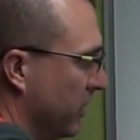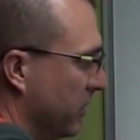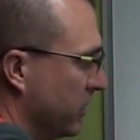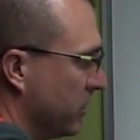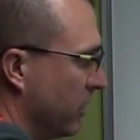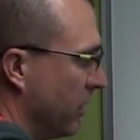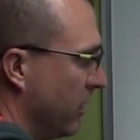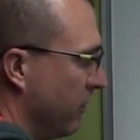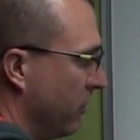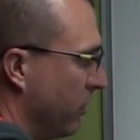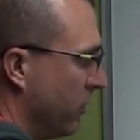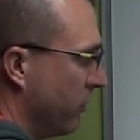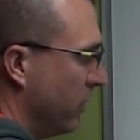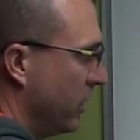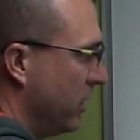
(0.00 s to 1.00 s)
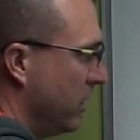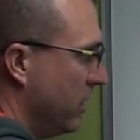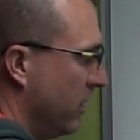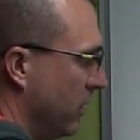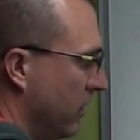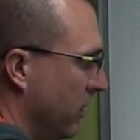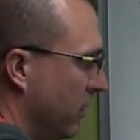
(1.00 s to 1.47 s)
So I have
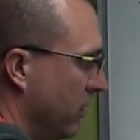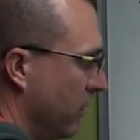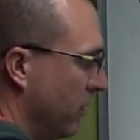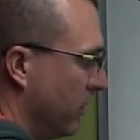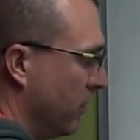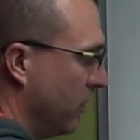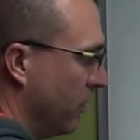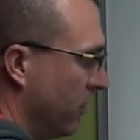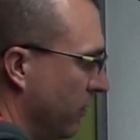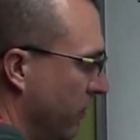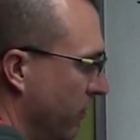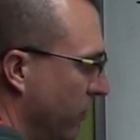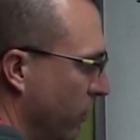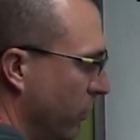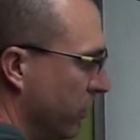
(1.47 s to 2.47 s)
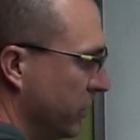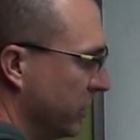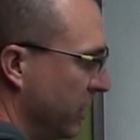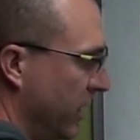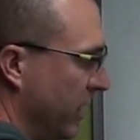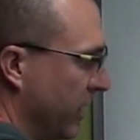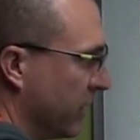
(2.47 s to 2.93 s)

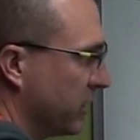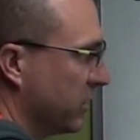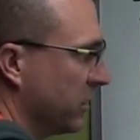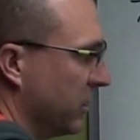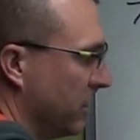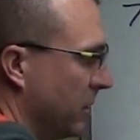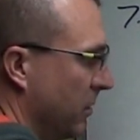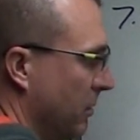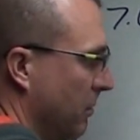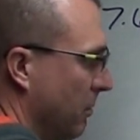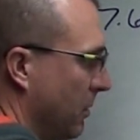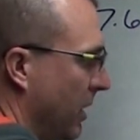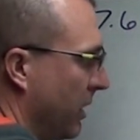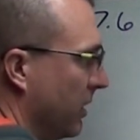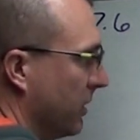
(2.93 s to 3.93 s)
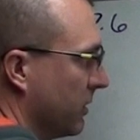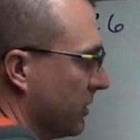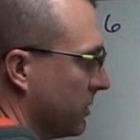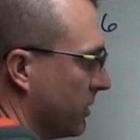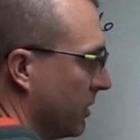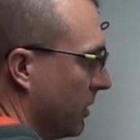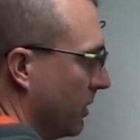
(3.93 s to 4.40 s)
3/4 x
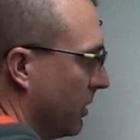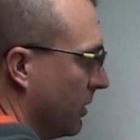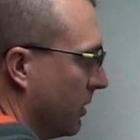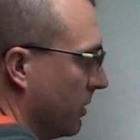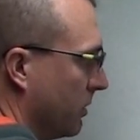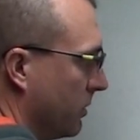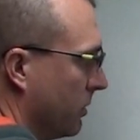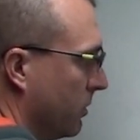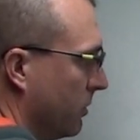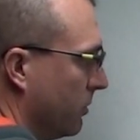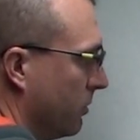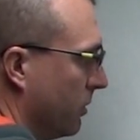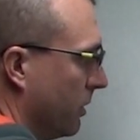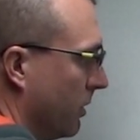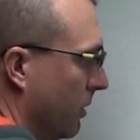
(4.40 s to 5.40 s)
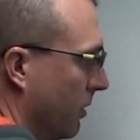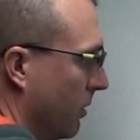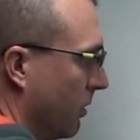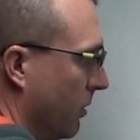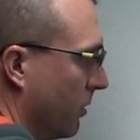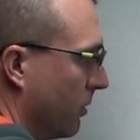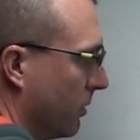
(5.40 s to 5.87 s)
minus
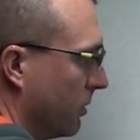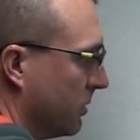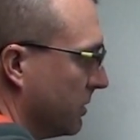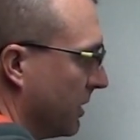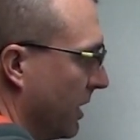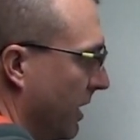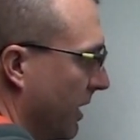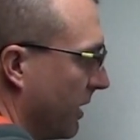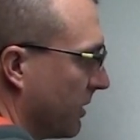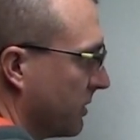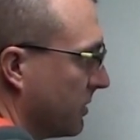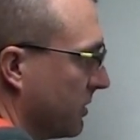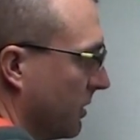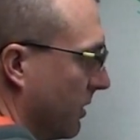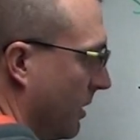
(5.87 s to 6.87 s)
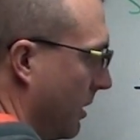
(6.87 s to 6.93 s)
2/3 x.